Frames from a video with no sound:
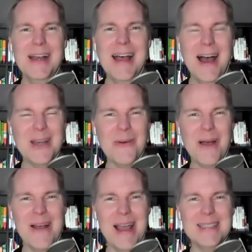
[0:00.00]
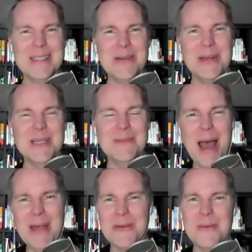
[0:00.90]
underwear ads to his
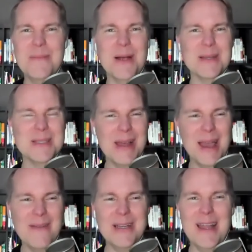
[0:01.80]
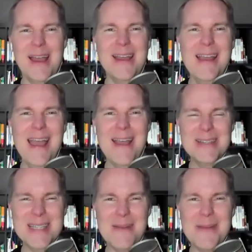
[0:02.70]
bathroom mirror, so that
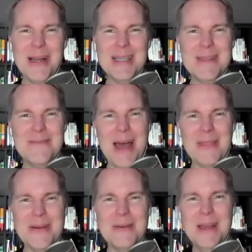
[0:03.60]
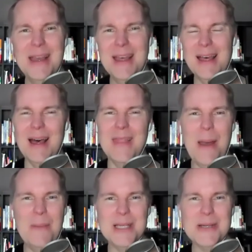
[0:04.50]
every time he went into the bathroom,
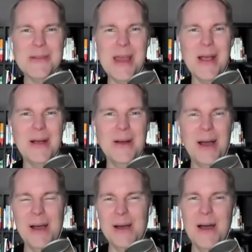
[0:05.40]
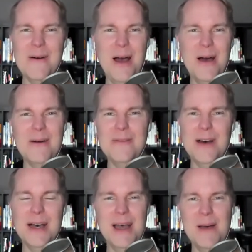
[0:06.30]
that picture there of
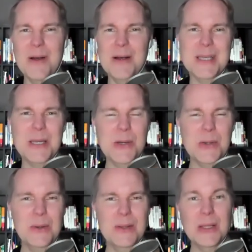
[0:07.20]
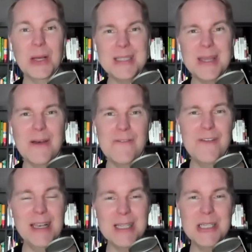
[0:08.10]
a person who looked in the
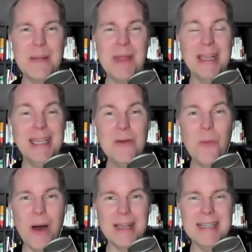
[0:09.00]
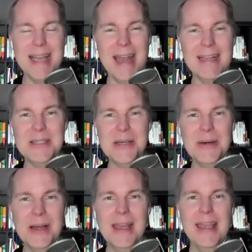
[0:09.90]
fitness shape that he wanted to get
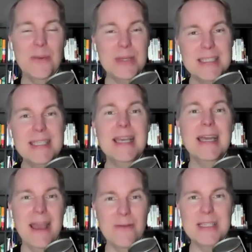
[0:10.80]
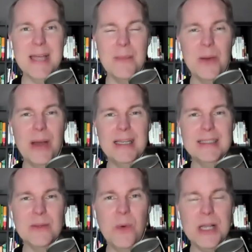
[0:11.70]
into, he would see it every time he went
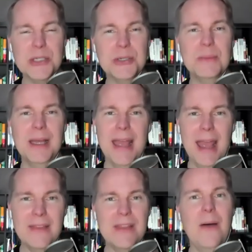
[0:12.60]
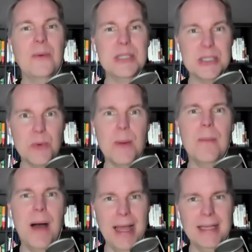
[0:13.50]
into the washroom, and then that would just
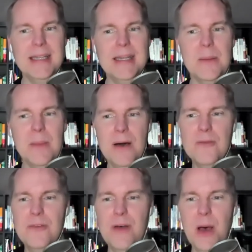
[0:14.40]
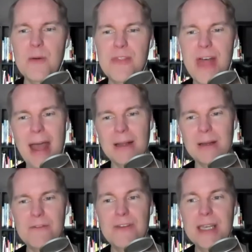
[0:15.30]
remind him of that
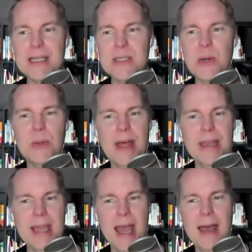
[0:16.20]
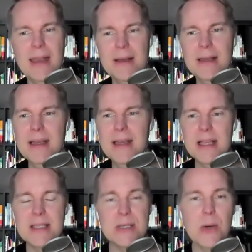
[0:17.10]
fitness goal that he had.
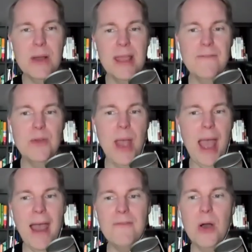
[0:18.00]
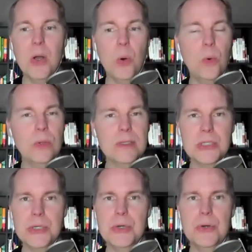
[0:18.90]
So if you have a goal
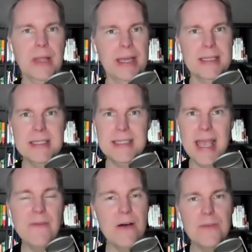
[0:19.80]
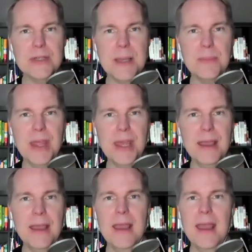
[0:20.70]
to like save up for
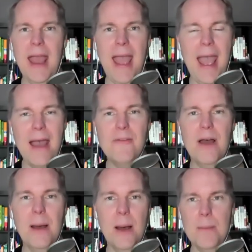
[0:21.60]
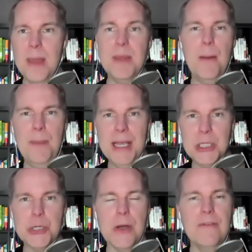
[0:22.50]
something, have maybe a
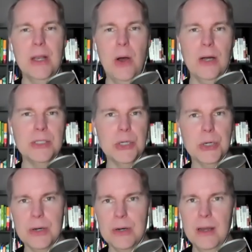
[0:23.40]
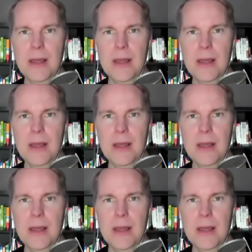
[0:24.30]
picture of it on your